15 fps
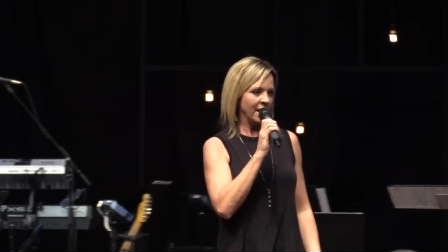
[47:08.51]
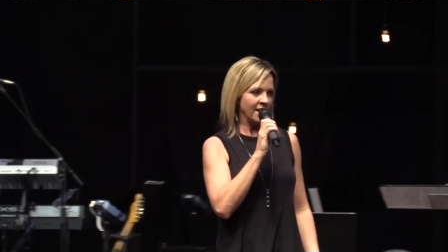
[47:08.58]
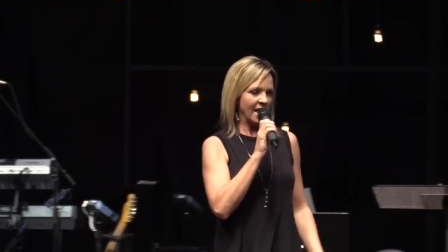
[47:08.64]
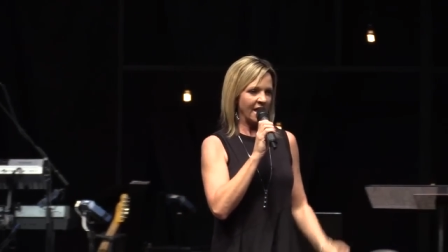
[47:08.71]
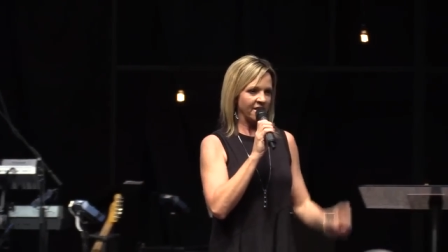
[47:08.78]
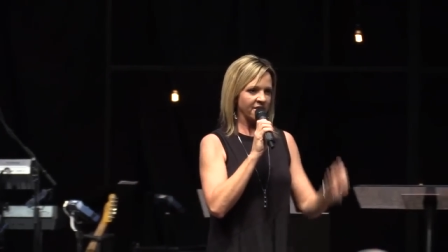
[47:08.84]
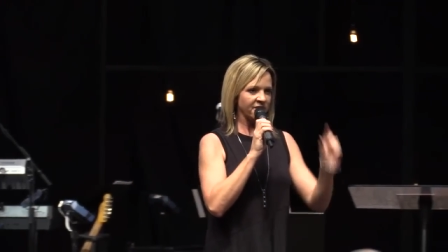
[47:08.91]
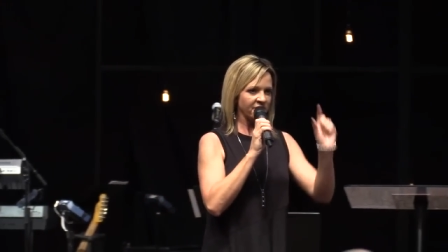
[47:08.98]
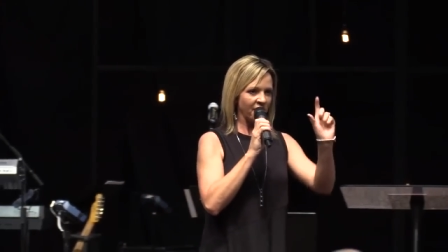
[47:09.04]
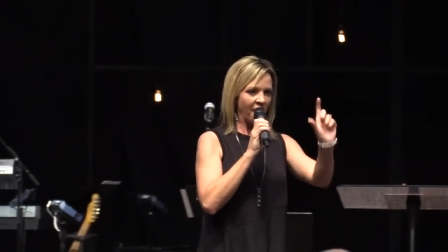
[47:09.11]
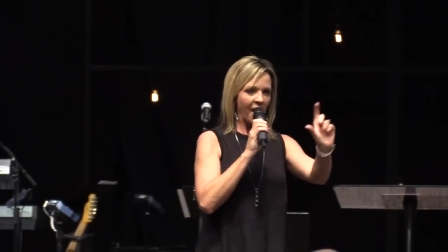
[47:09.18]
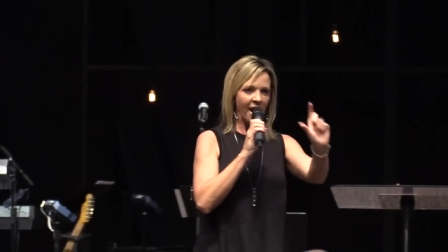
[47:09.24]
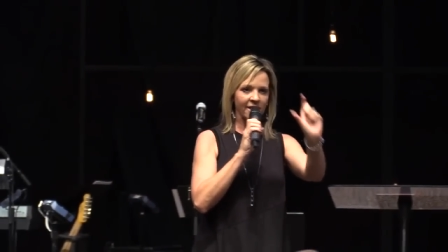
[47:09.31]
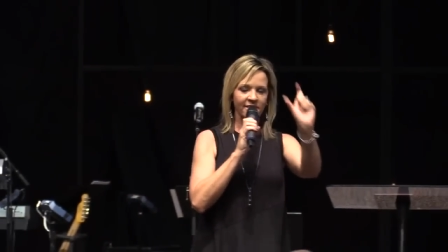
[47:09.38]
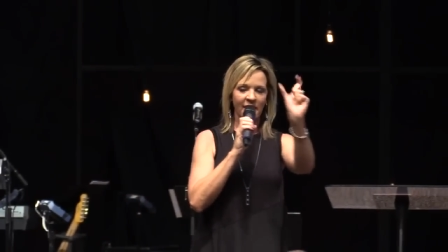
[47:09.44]
that
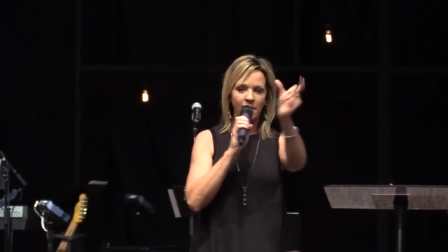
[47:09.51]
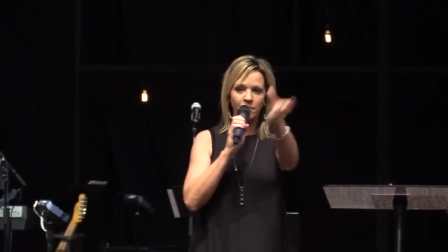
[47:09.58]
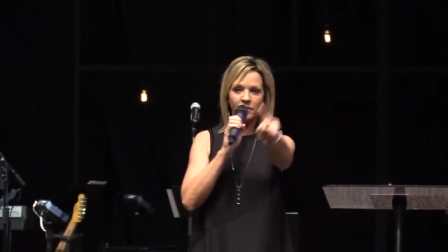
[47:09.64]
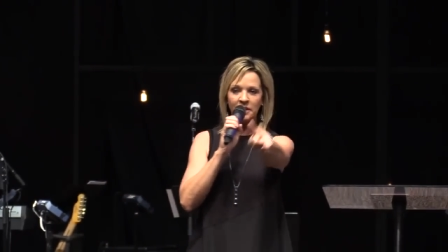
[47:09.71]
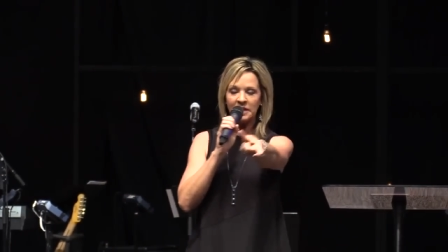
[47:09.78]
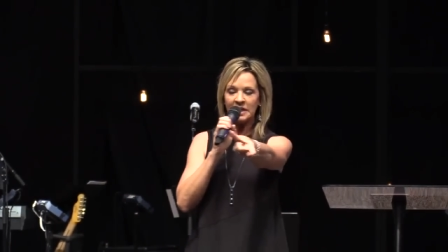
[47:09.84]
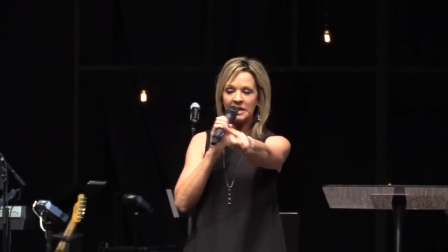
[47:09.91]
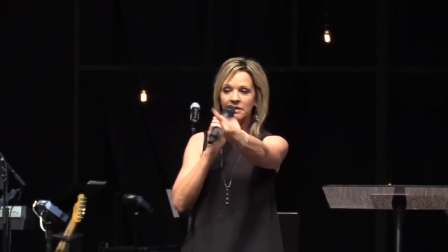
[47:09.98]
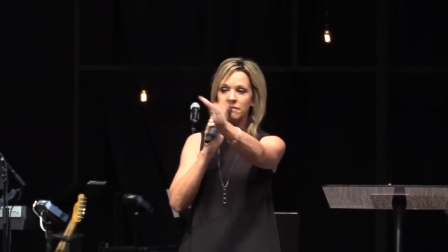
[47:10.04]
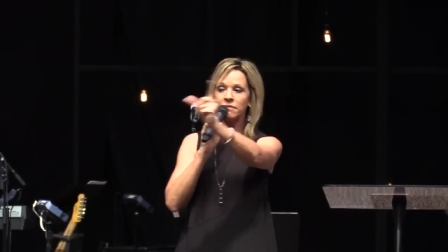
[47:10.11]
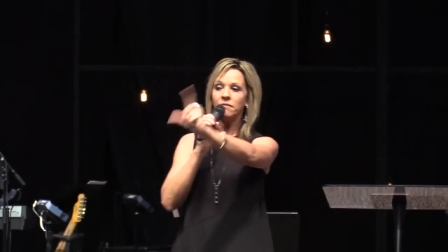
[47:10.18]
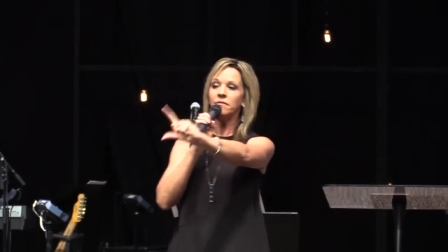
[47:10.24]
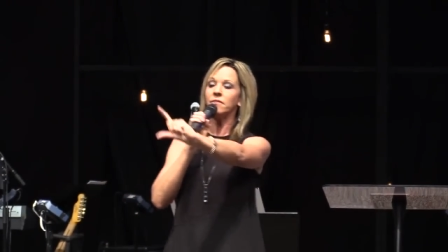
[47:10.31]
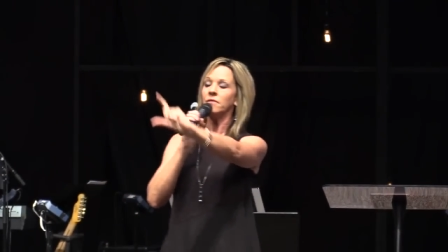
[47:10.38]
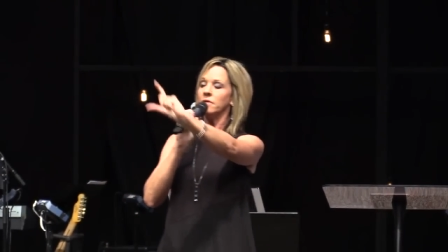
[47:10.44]
thought, that
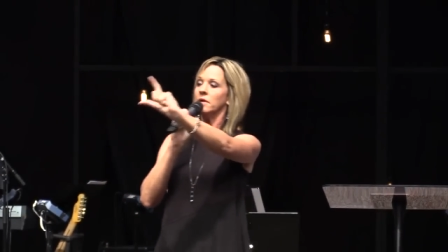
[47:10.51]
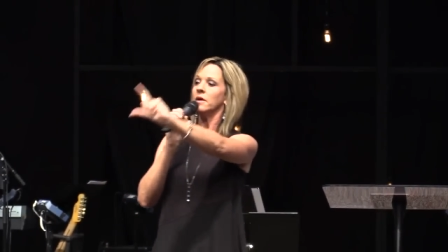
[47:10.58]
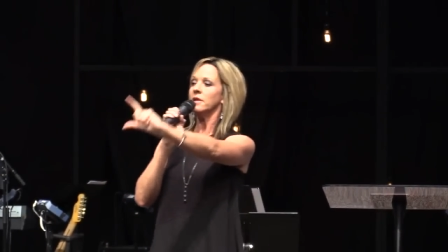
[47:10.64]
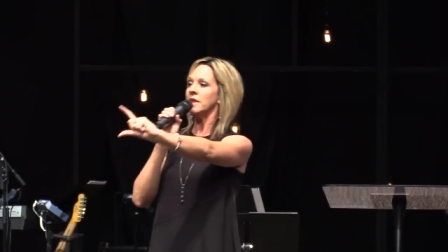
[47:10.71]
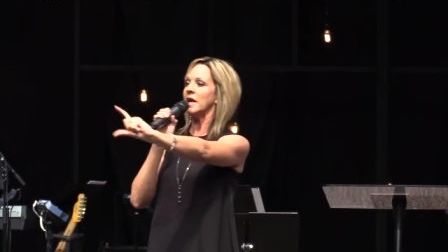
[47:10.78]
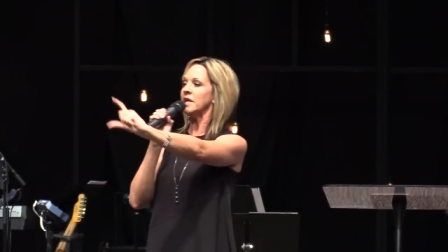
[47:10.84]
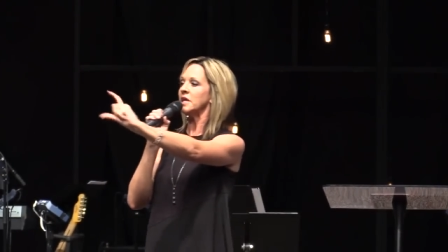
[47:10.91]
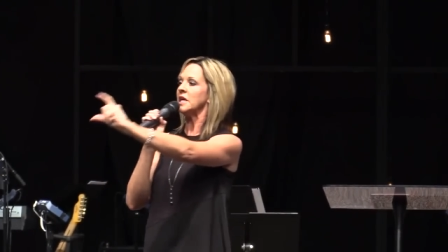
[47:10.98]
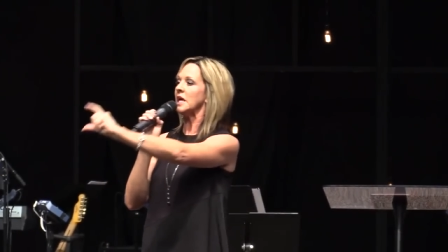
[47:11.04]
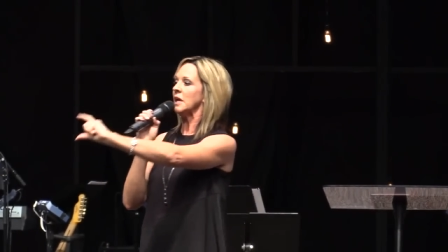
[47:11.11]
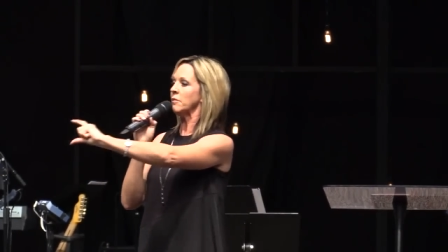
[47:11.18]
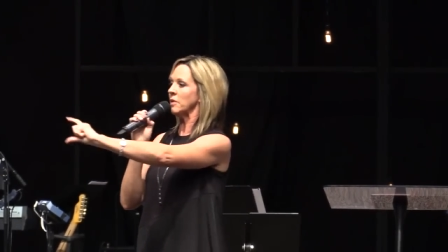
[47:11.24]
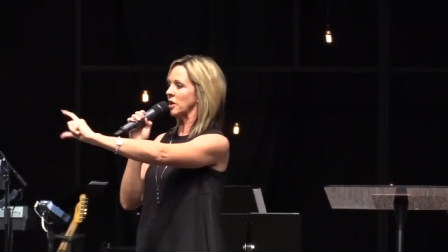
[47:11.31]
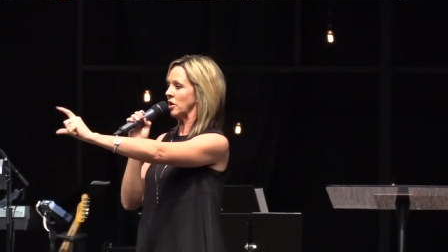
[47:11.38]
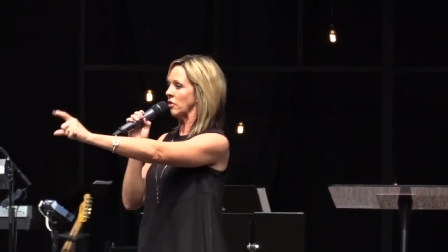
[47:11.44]
belief that you
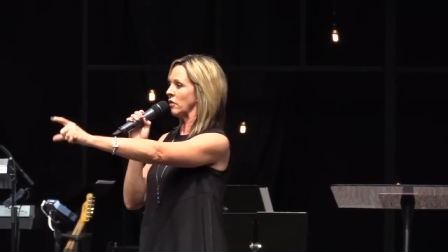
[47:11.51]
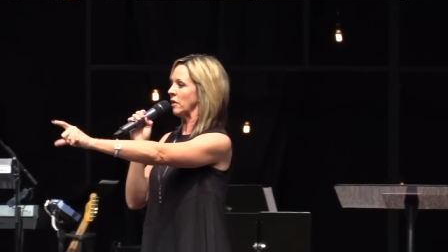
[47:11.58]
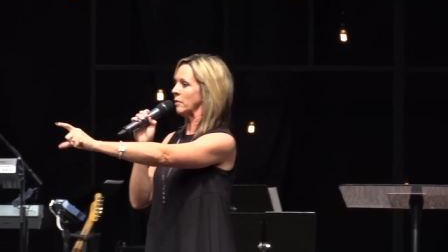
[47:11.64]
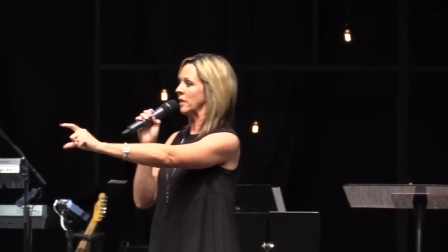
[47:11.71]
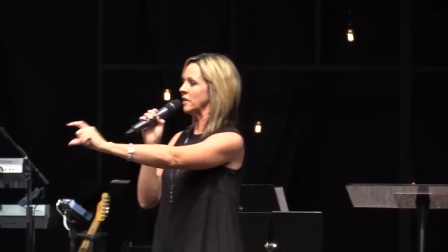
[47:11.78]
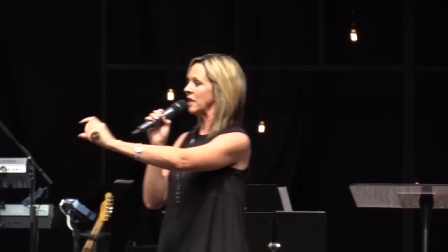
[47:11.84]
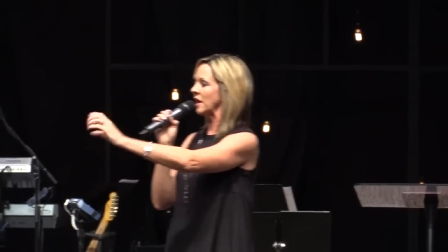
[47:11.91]
came in agreement.